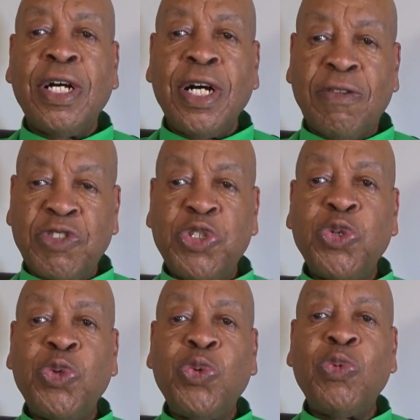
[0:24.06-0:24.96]
of
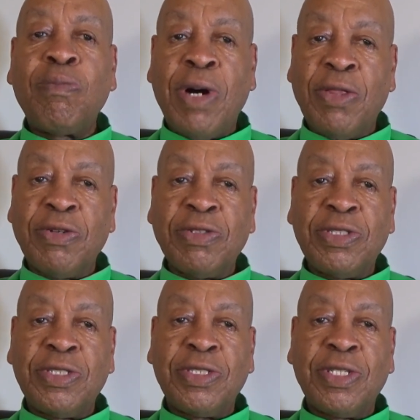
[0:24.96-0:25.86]
two
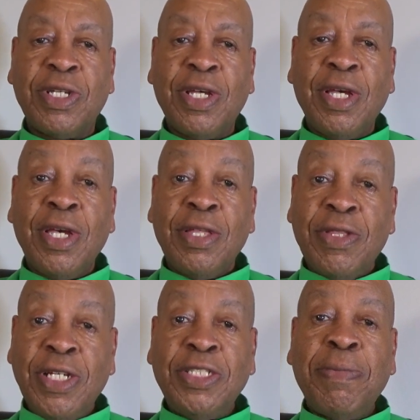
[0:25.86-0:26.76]
mothers.
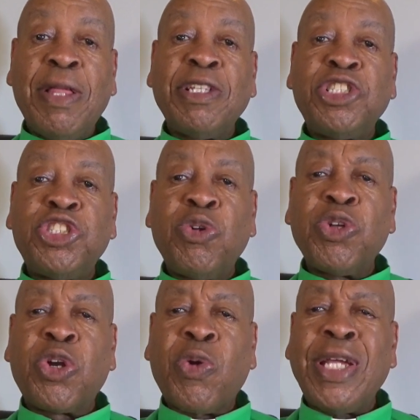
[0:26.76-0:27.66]
These mothers show the
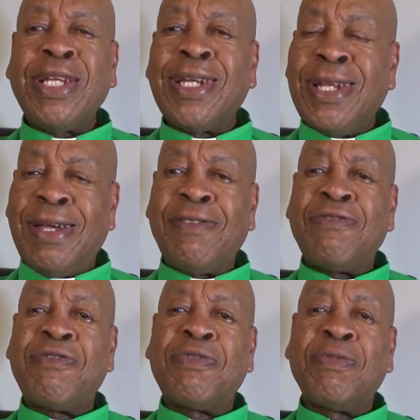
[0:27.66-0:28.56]
great
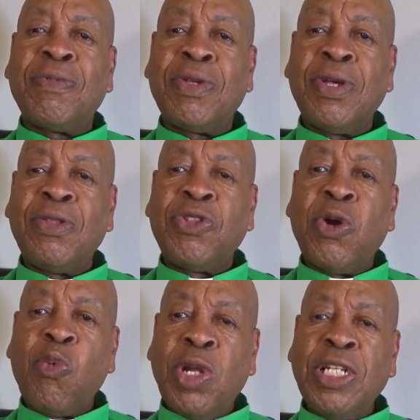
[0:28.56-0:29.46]
length
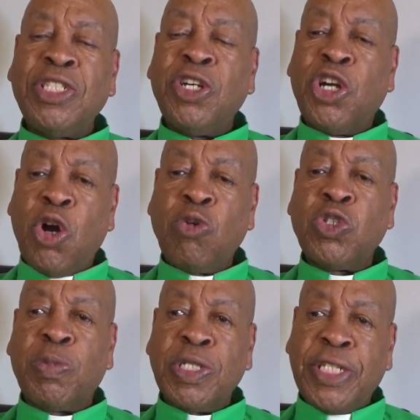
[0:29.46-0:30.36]
they're willing to go
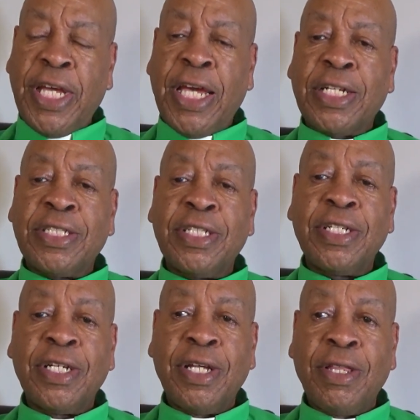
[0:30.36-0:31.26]
to protect
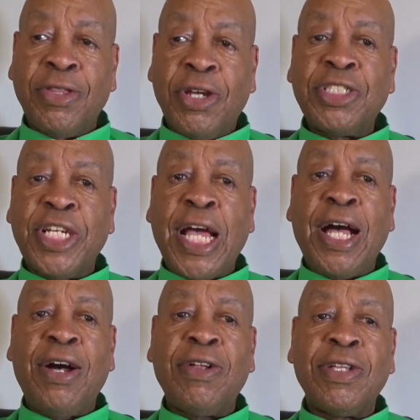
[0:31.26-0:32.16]
their child.
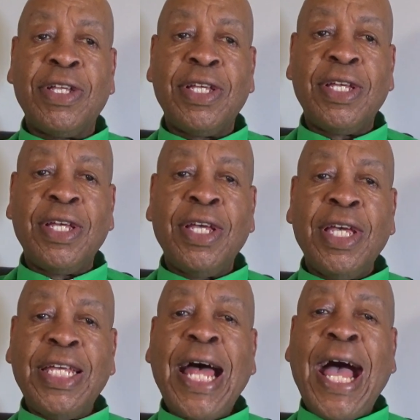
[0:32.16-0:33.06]

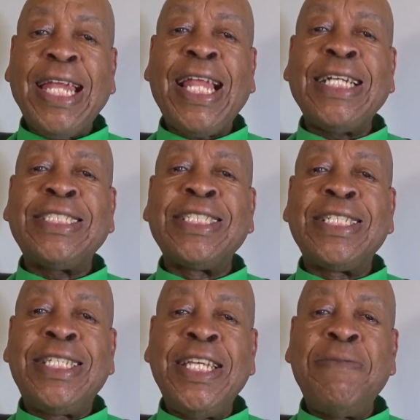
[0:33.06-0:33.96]
It highlights the
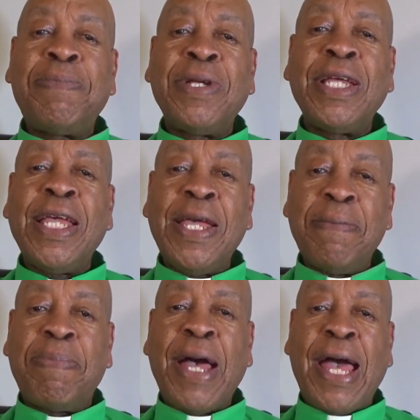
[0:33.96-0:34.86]
deep
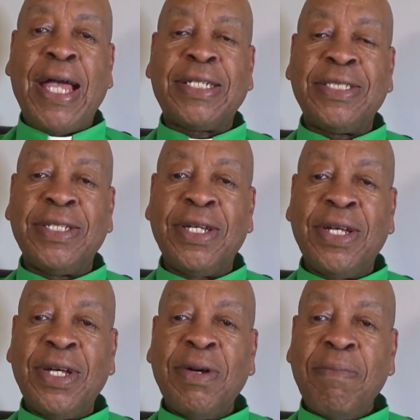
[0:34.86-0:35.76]
impact
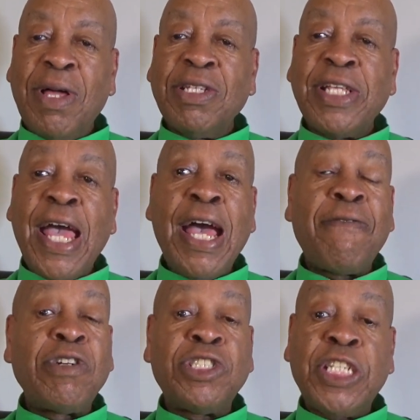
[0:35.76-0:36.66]
mothers
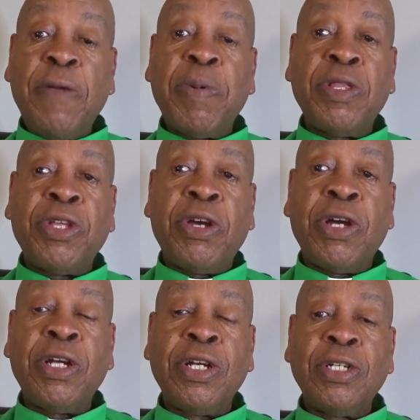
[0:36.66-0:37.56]
have on shaping
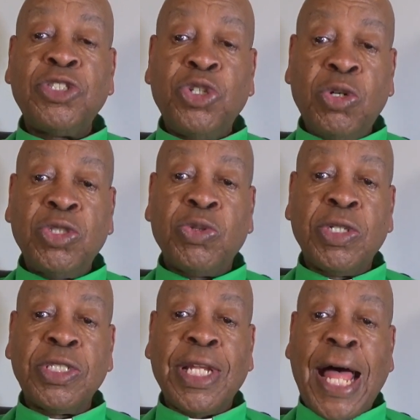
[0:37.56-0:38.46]
their
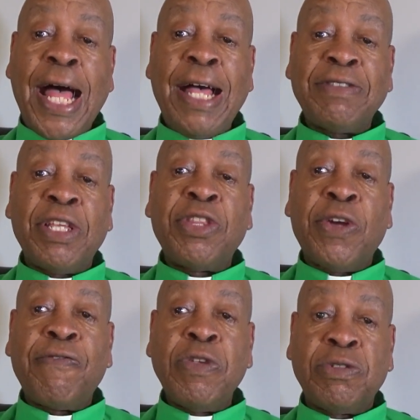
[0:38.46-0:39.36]
children's lives and
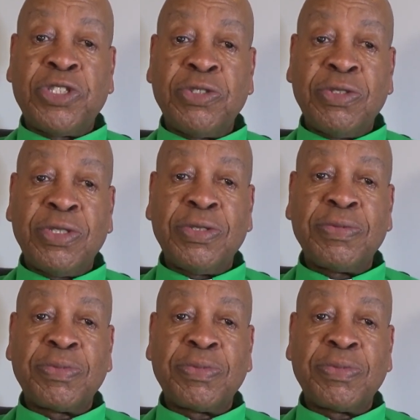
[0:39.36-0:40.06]
their futures.